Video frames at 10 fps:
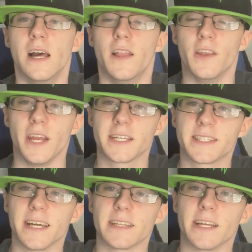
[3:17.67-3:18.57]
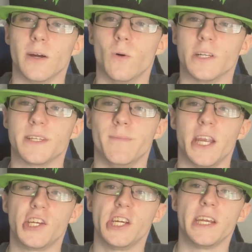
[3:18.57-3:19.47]
The next thing that I want to
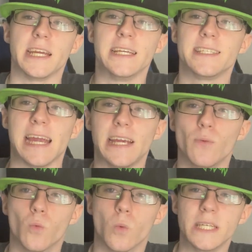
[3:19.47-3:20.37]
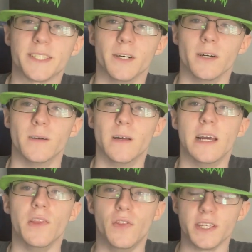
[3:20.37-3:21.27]
mention is a whistle.
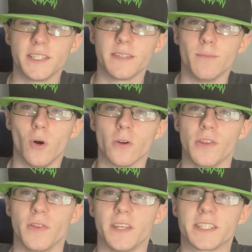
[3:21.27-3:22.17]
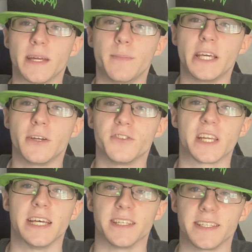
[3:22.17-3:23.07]
This is important. This can be used
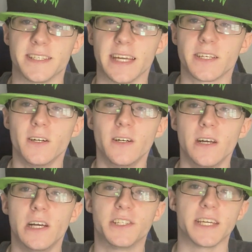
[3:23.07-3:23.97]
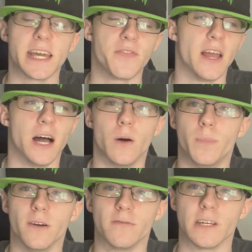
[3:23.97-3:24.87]
as a signal to get the
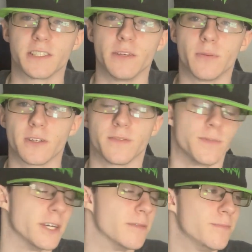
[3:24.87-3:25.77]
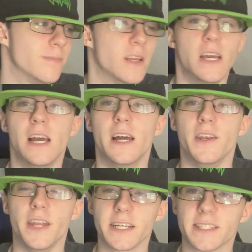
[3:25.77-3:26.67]
help of rescue personnel.
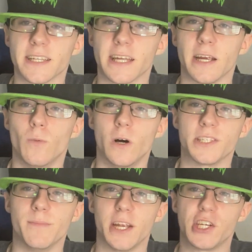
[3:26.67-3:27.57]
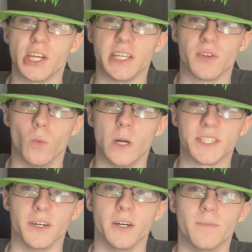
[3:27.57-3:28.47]
Next thing that I want to mention is a
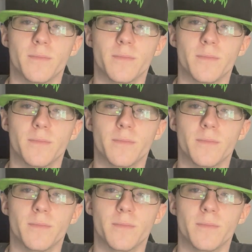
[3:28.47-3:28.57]
whistle.